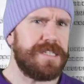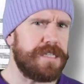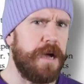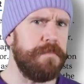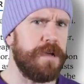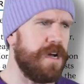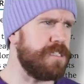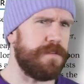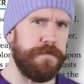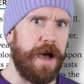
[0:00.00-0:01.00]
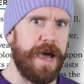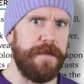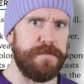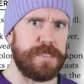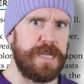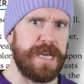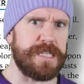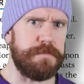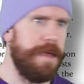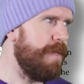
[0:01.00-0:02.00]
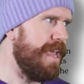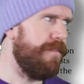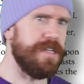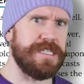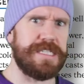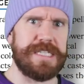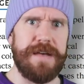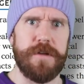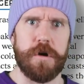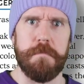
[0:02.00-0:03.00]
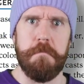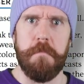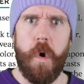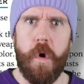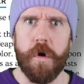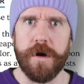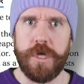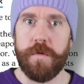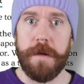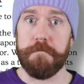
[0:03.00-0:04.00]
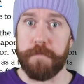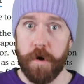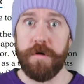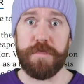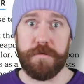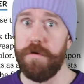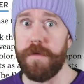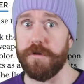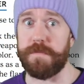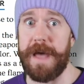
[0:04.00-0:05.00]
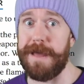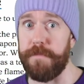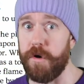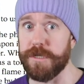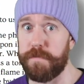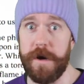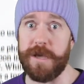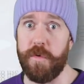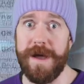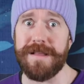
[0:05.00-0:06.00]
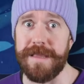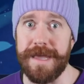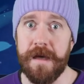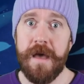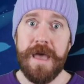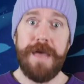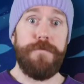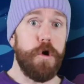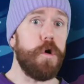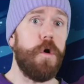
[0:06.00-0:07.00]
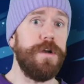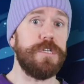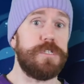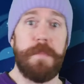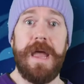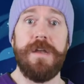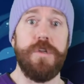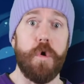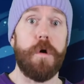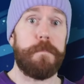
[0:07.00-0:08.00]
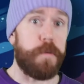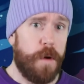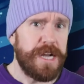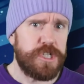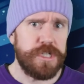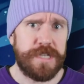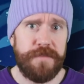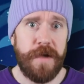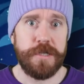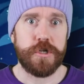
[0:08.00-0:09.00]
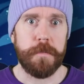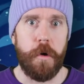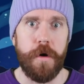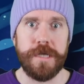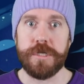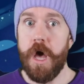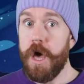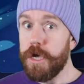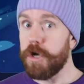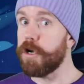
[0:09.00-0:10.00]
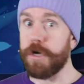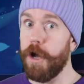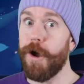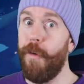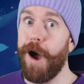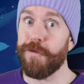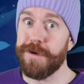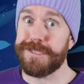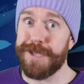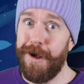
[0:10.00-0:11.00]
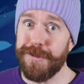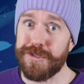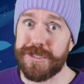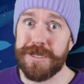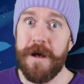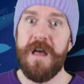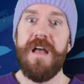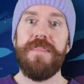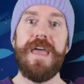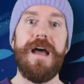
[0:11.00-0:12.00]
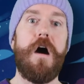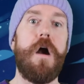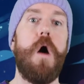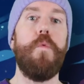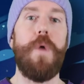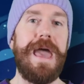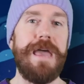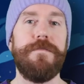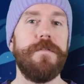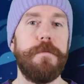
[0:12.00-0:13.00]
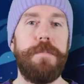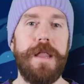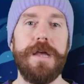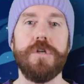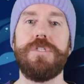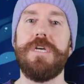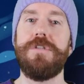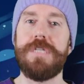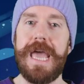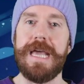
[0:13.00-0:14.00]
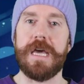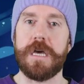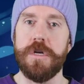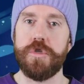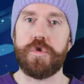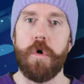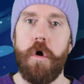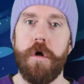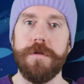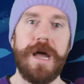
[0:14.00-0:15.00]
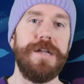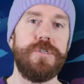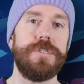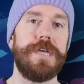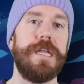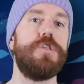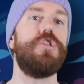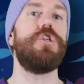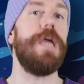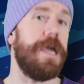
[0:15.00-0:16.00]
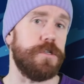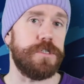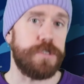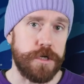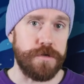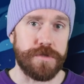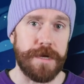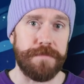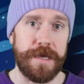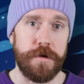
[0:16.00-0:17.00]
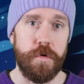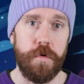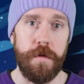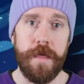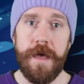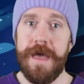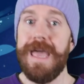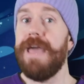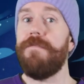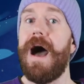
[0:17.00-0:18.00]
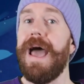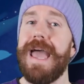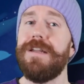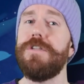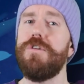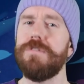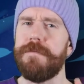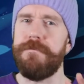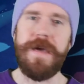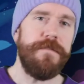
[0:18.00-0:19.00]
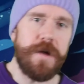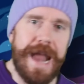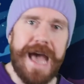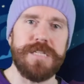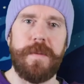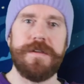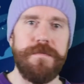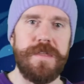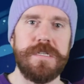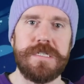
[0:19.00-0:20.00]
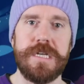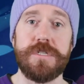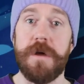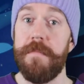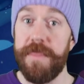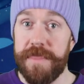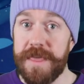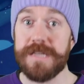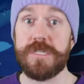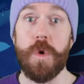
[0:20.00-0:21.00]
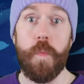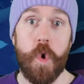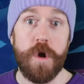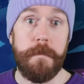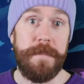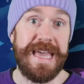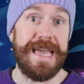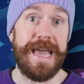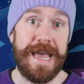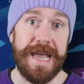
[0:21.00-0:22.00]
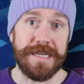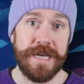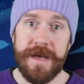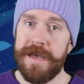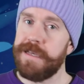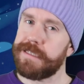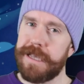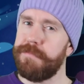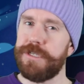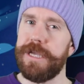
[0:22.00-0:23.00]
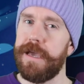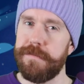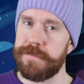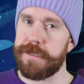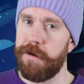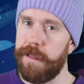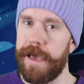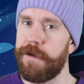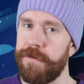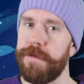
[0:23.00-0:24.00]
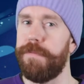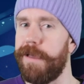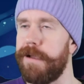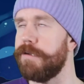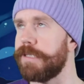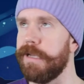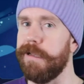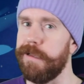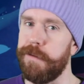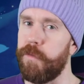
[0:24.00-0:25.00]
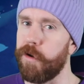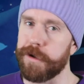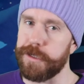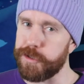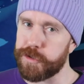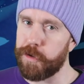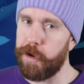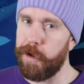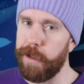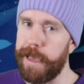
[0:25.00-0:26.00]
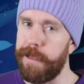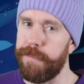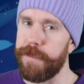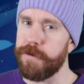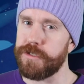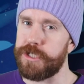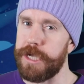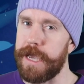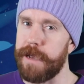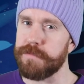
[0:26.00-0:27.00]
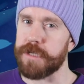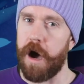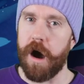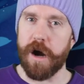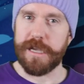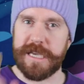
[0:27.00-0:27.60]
some cost 5, 6, maybe even 7 or more, you can burn through those bad boys pretty quickly. If you're going to spend your precious adventure points, you're gonna want results. They are a way for the players to take control, not just get a chance to do something cool. If I had to choose a favorite aspect of this system, this would be it. Some GMs don't like when the players get a little more control, and those GMs are